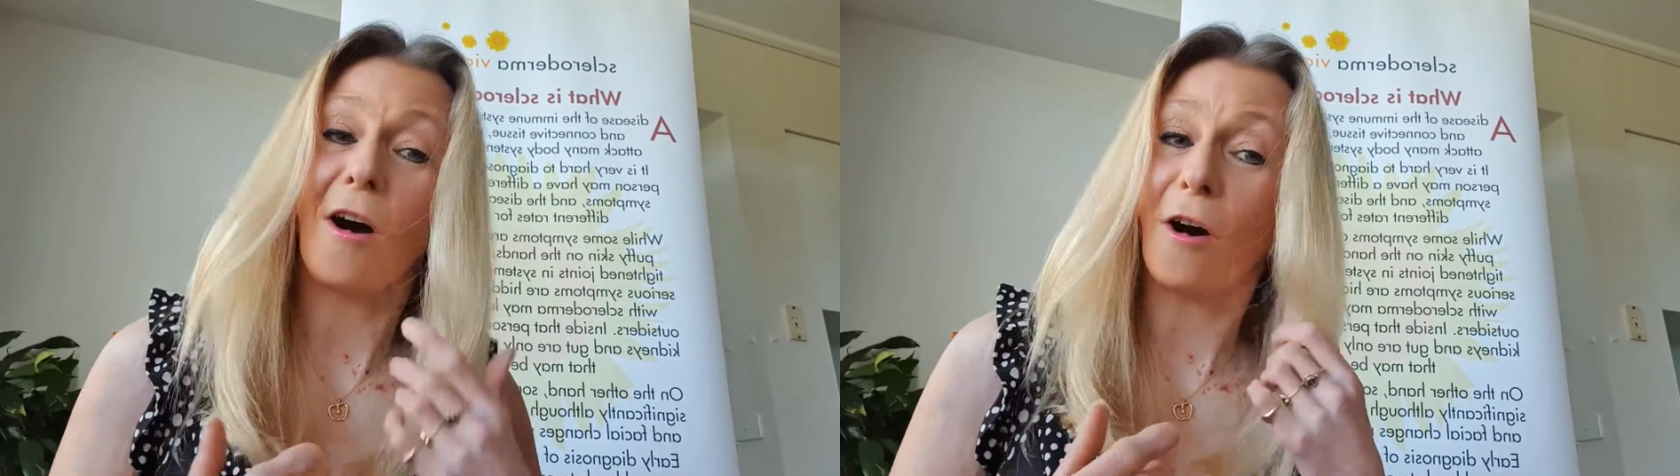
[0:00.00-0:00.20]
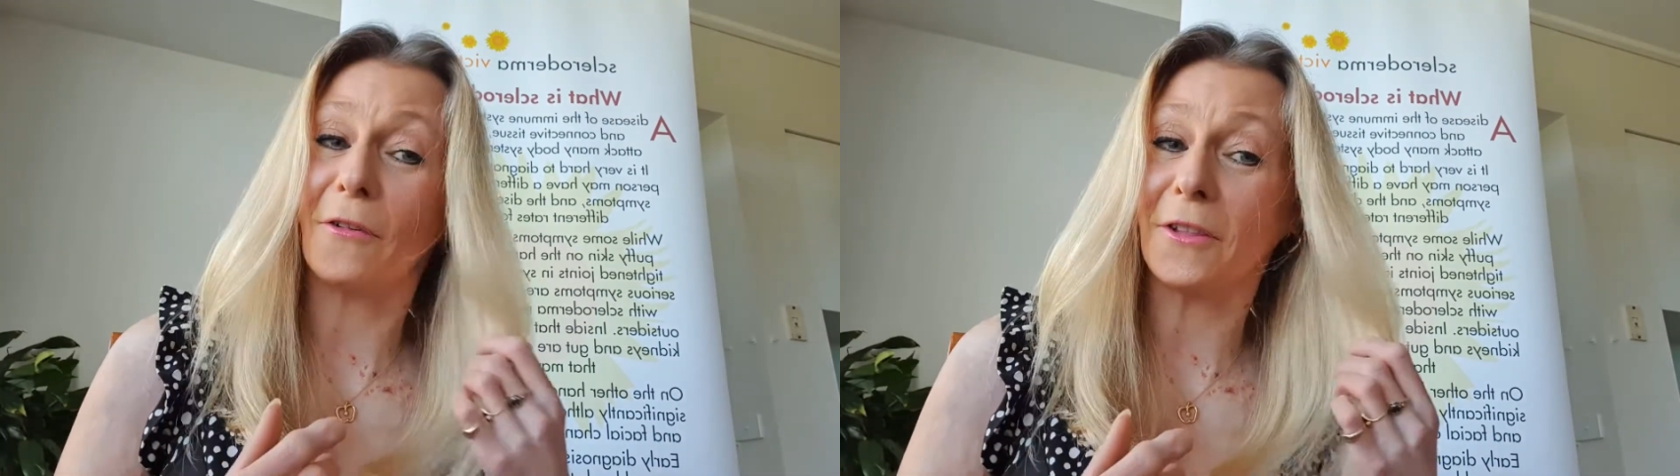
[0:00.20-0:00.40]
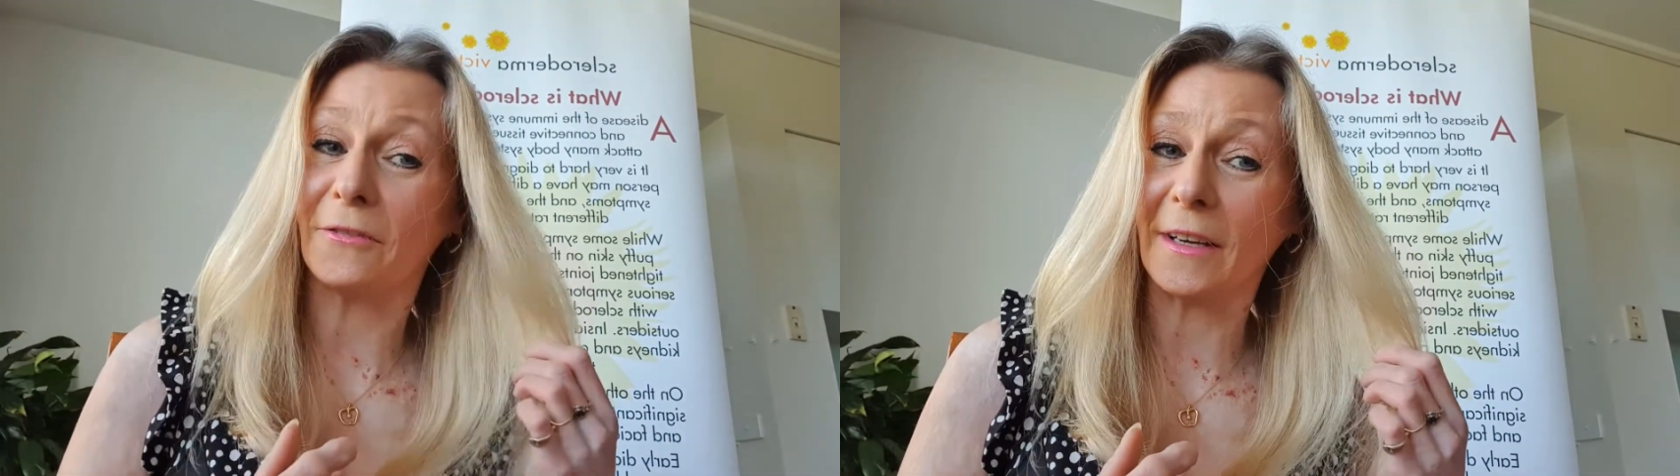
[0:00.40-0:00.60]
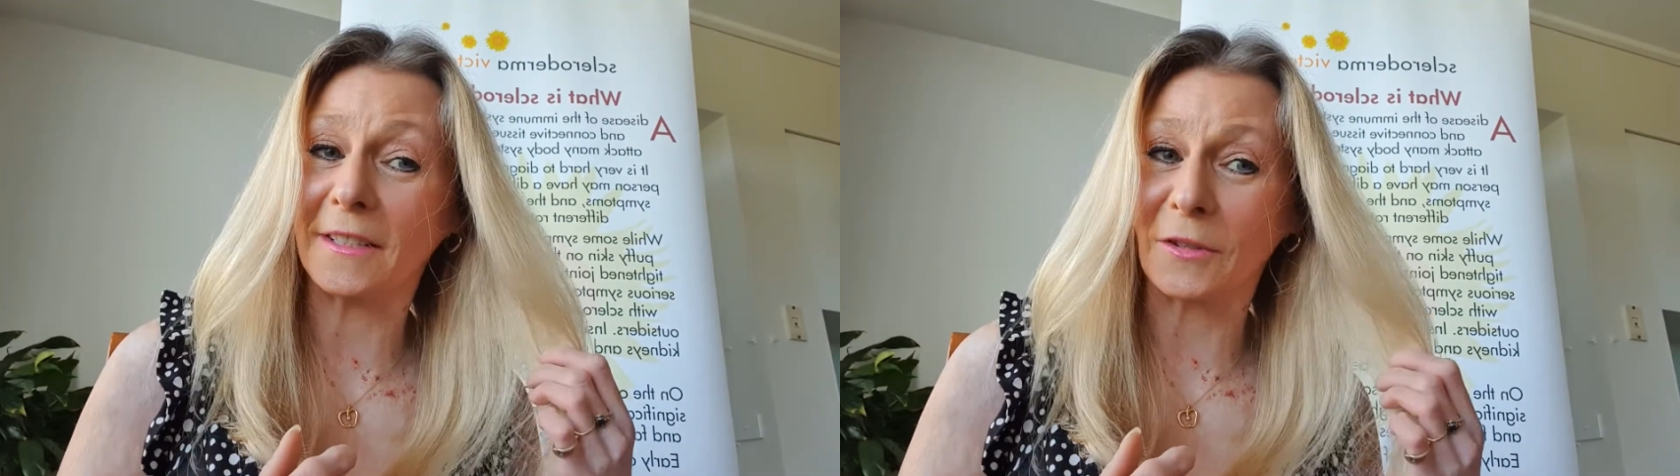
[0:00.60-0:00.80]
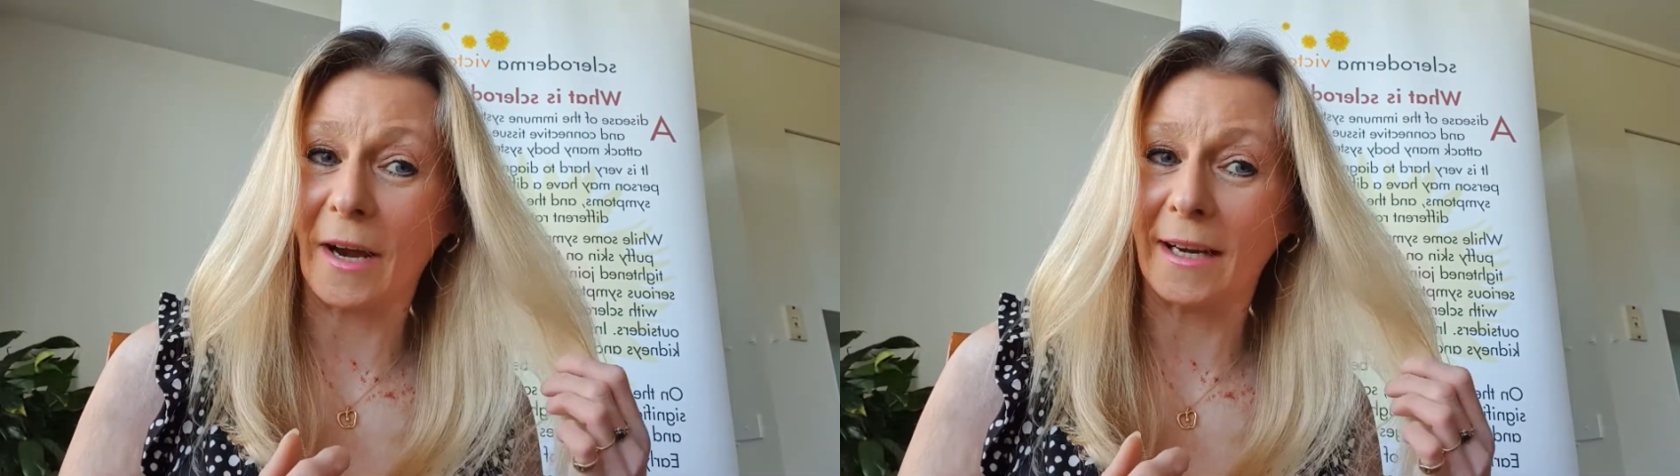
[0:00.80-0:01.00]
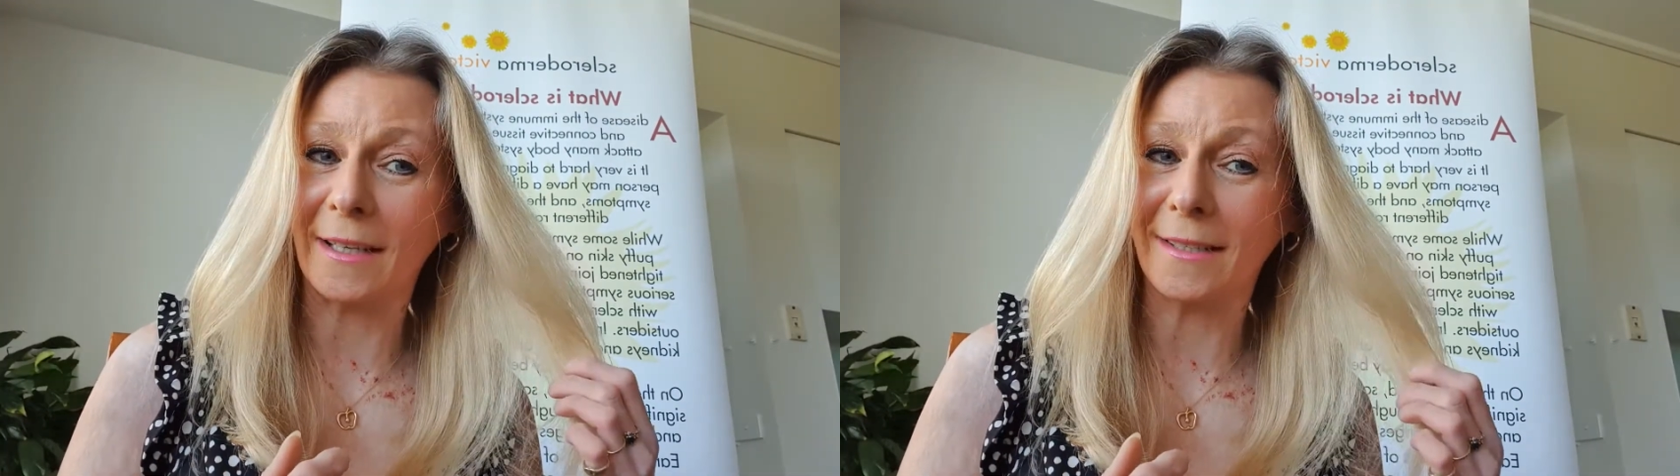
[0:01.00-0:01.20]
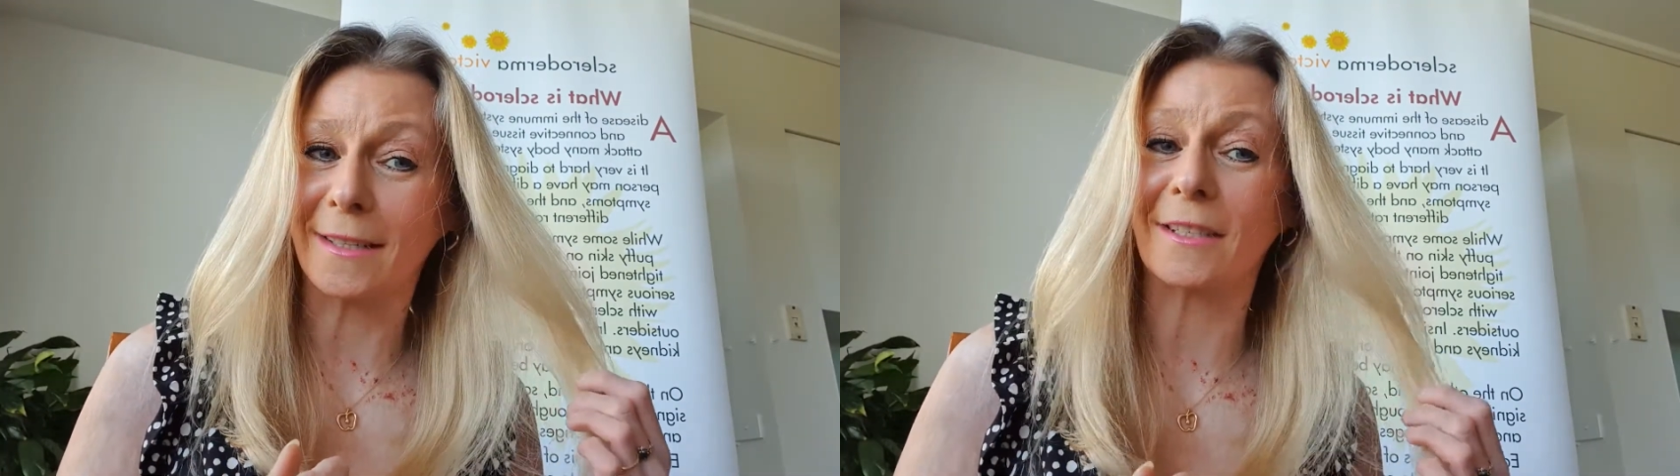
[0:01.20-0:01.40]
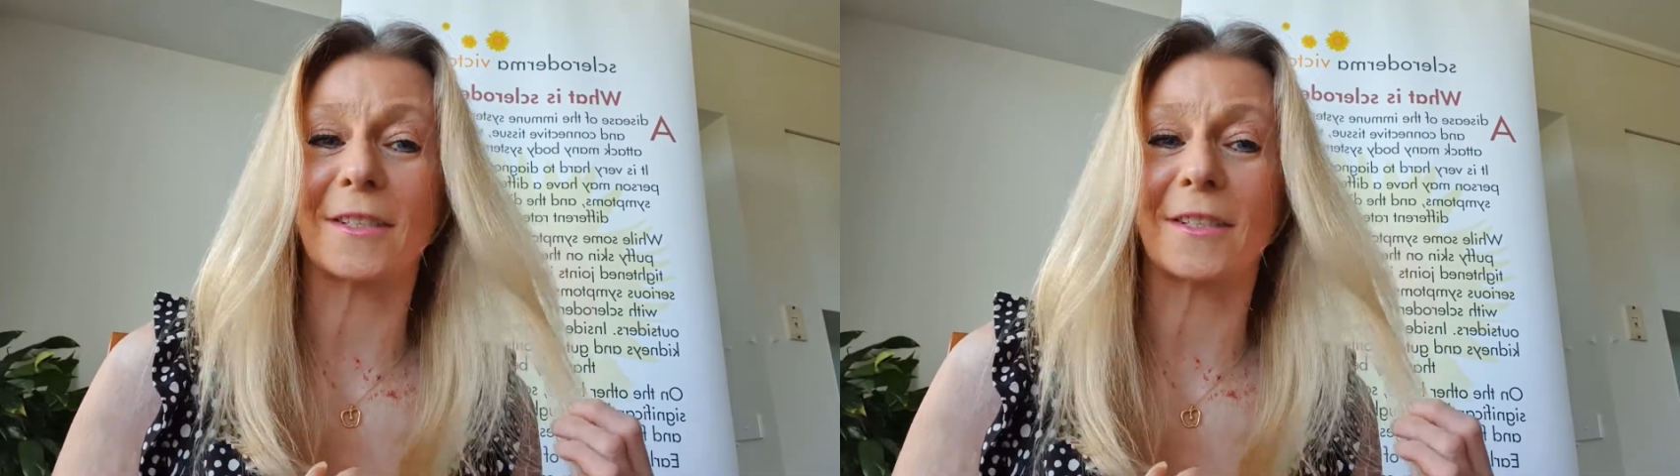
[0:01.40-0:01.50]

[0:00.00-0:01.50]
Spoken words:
of the funds raised